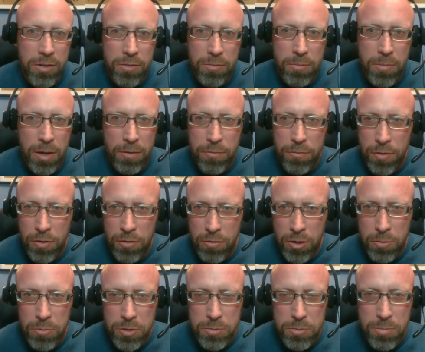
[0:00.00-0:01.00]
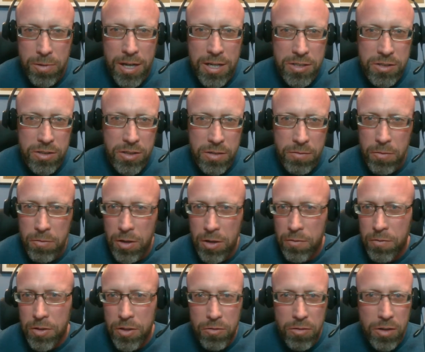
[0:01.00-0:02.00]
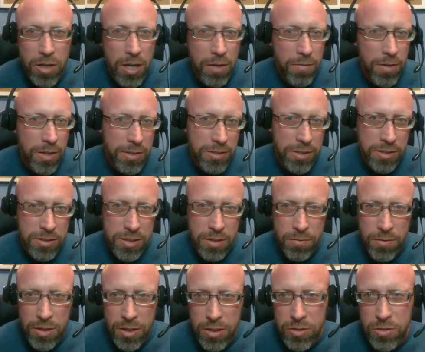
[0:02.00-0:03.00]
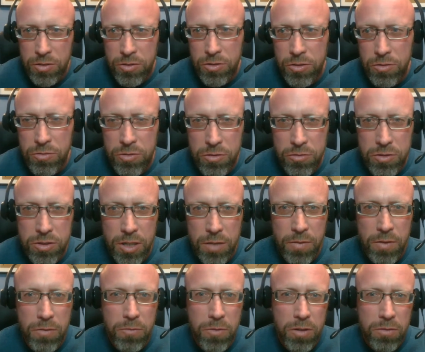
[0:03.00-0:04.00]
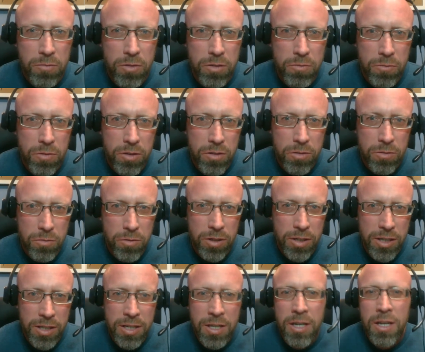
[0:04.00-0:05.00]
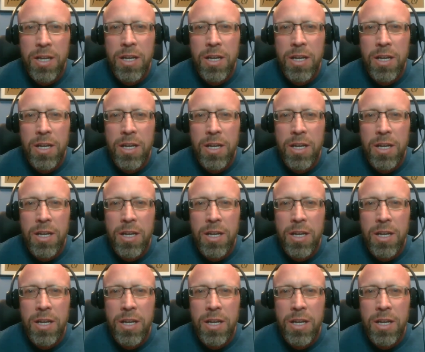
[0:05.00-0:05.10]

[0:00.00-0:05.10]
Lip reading: My phone number is plastered everywhere. If you don't have it, at 678-227-1113.